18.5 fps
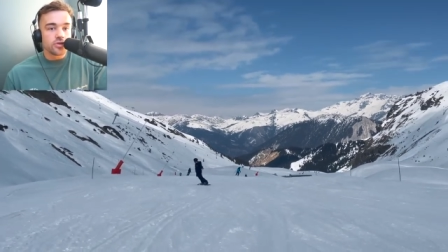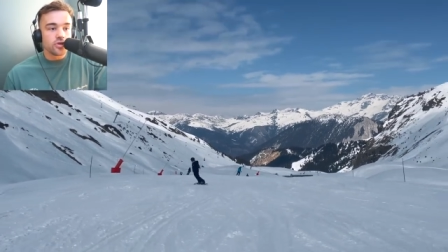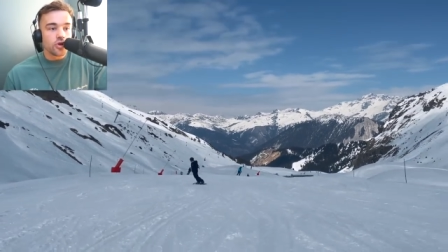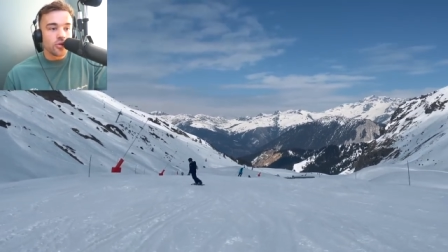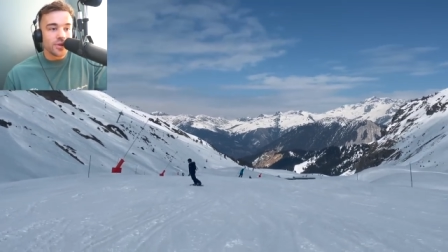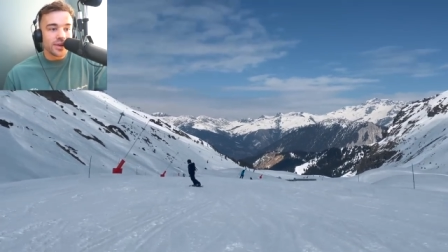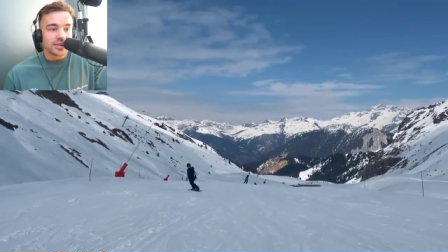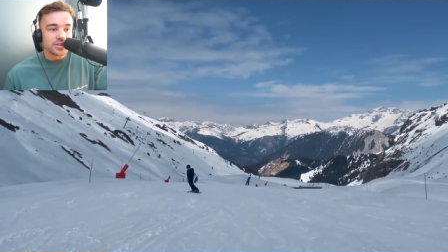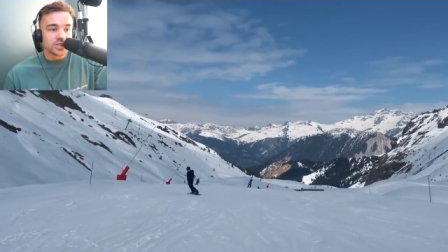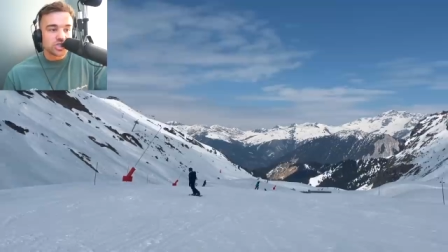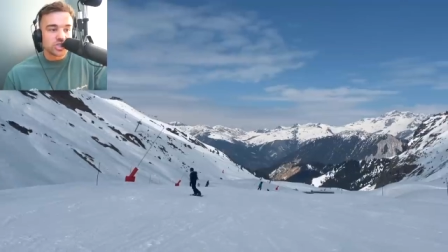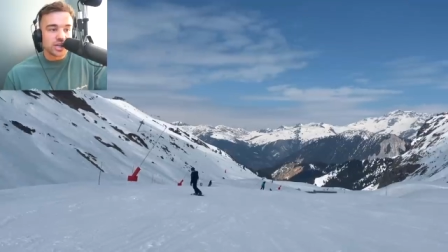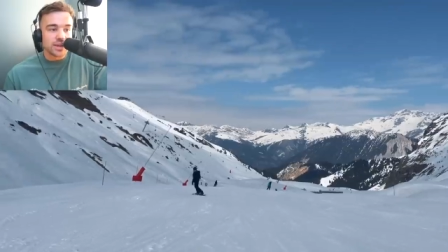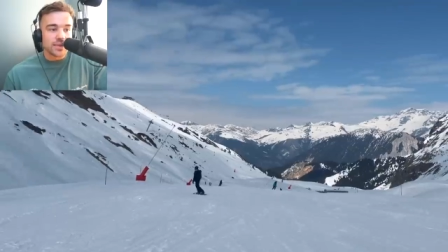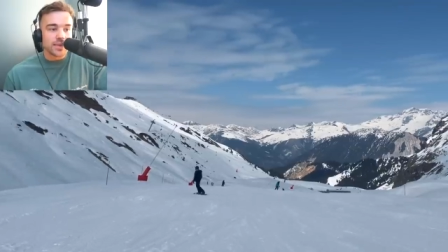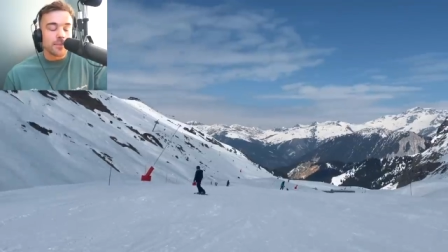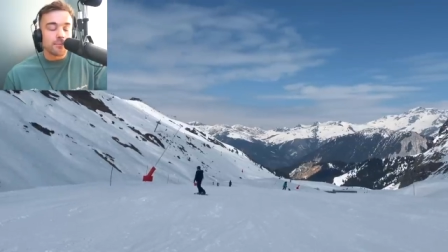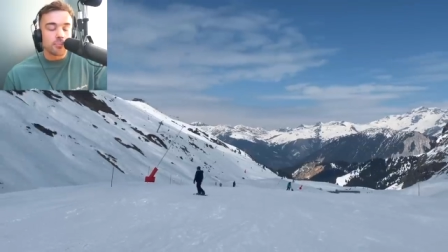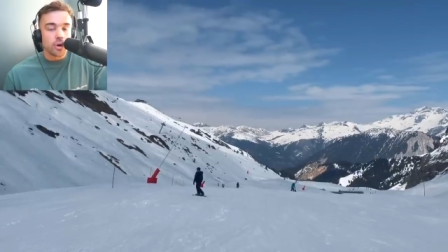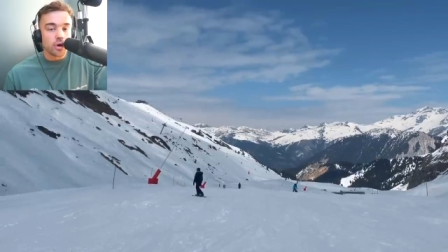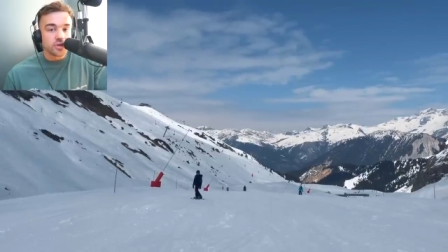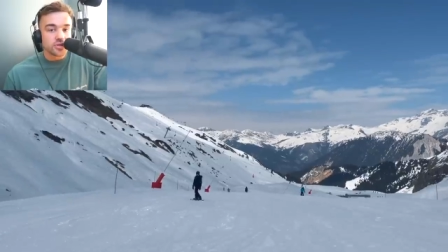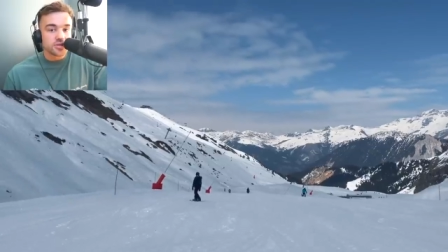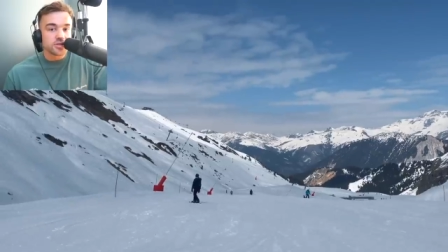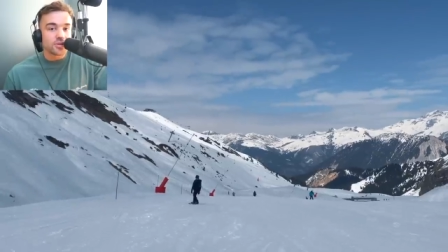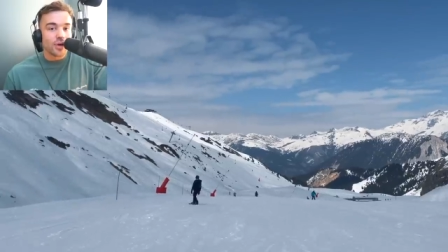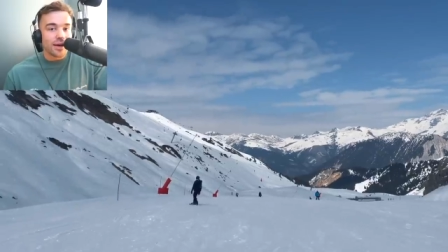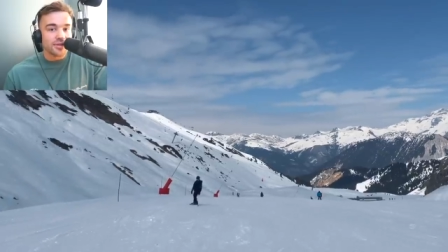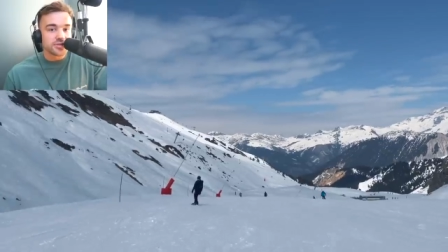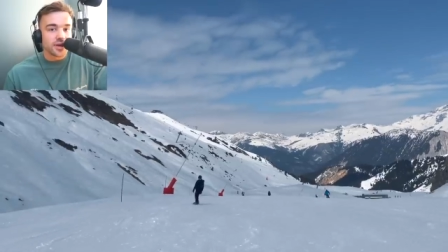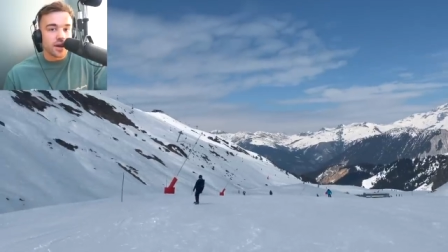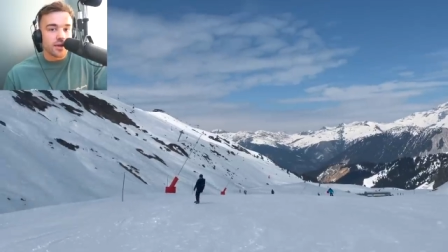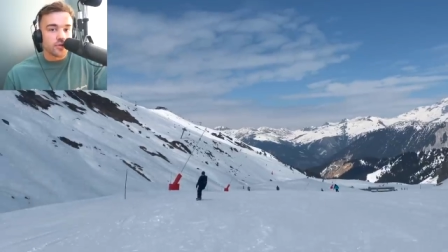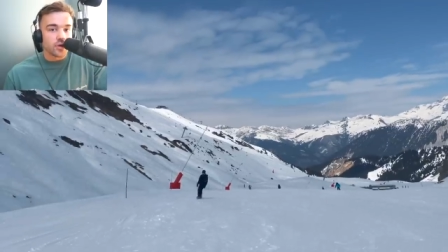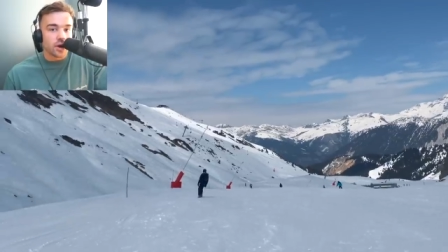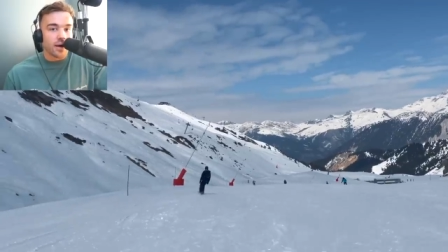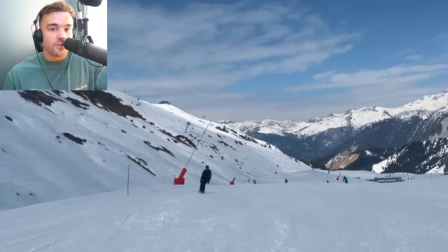doing shit that puts you
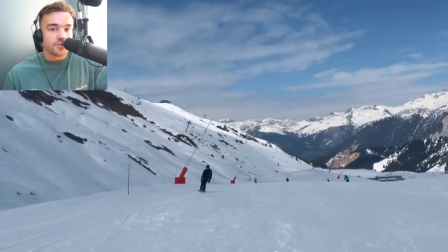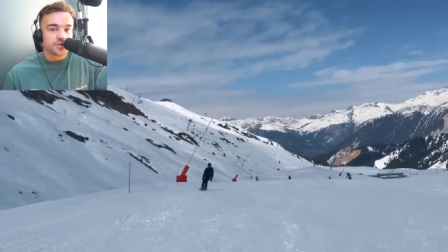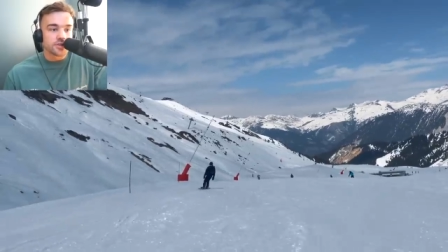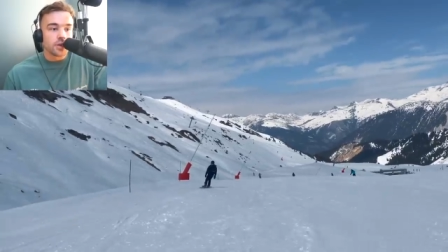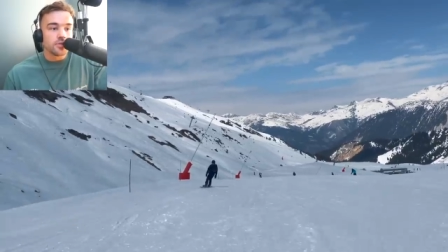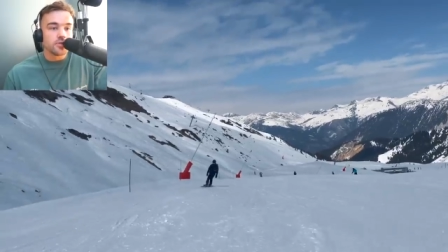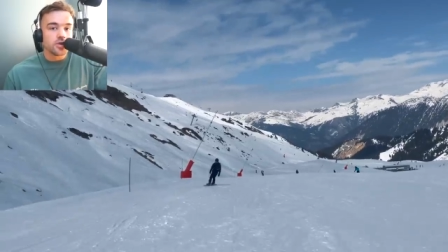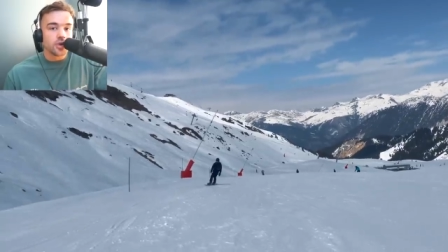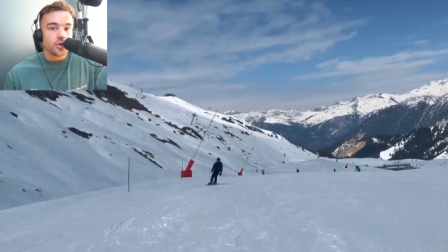outside of your comfort zone,